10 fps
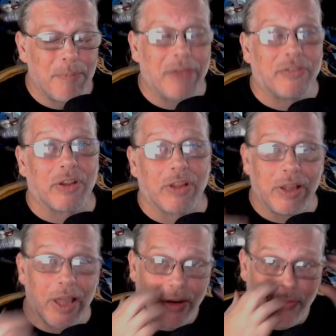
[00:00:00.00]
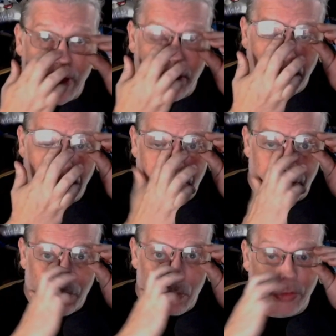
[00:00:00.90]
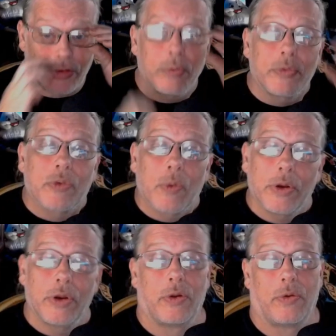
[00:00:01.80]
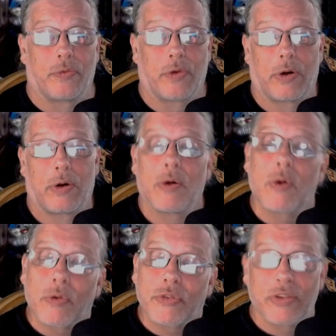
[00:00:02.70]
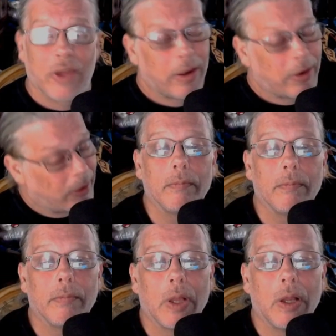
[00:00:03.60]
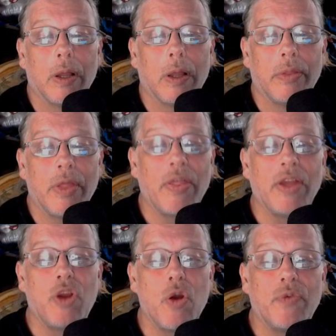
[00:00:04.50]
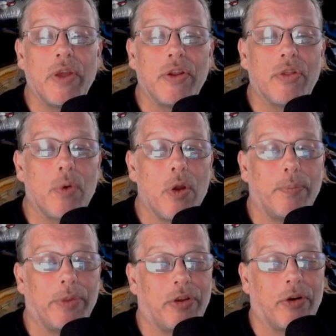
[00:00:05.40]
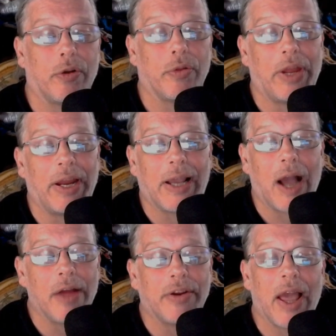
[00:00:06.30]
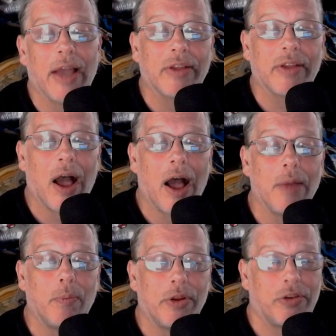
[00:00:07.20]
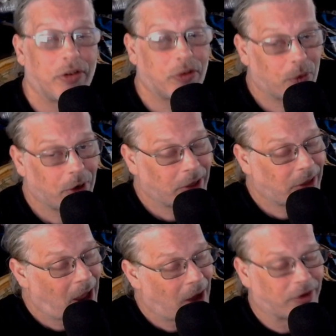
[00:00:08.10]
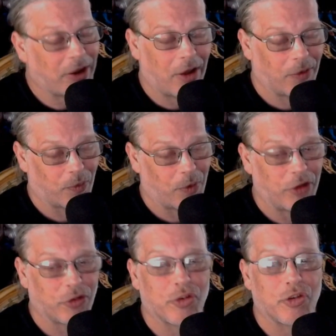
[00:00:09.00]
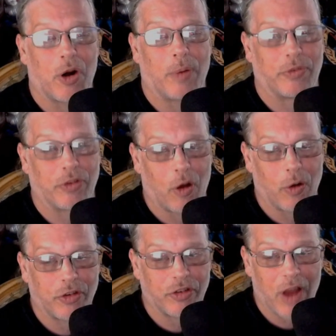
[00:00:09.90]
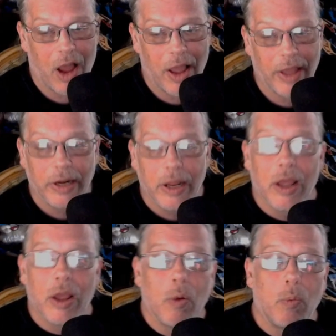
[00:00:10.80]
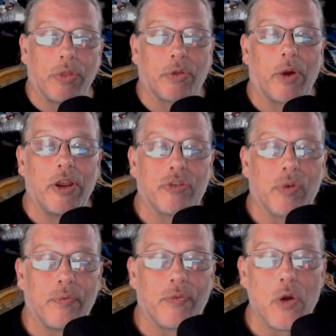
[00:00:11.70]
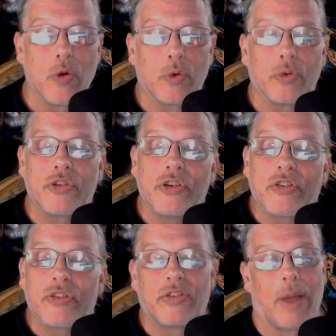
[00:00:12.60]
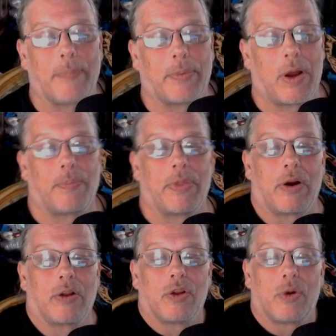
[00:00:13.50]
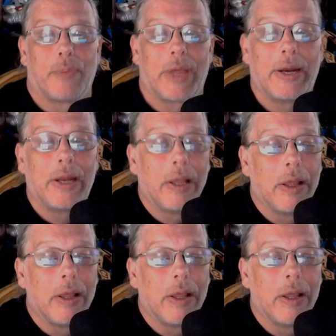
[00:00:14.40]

basically laid a foundation for what she was going to do for her whole set. Then they dove into their own material. They did Contact High, which is really locked down, razor sharp song. Shine with Grace on vocals. She's stepping up there a little bit.